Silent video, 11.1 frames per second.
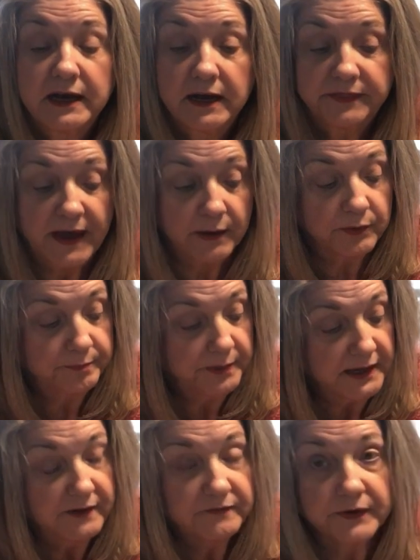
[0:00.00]
That would
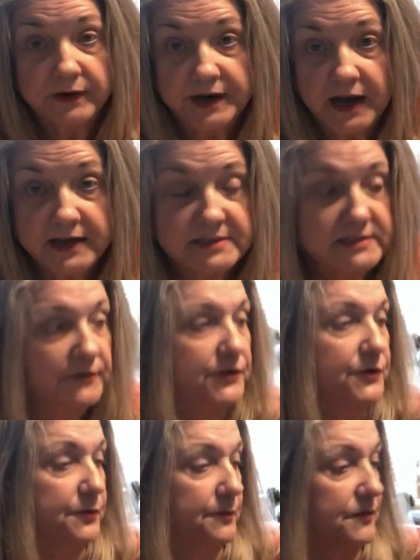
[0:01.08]
be very nice of
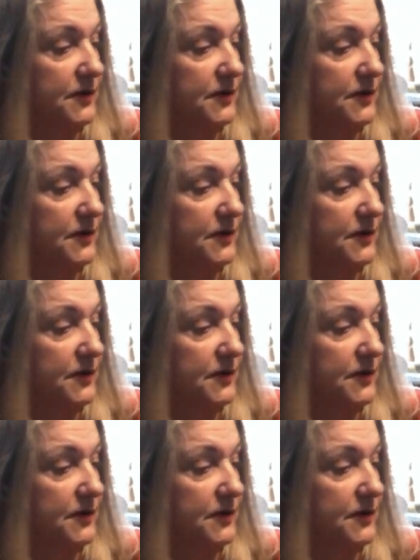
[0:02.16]
you.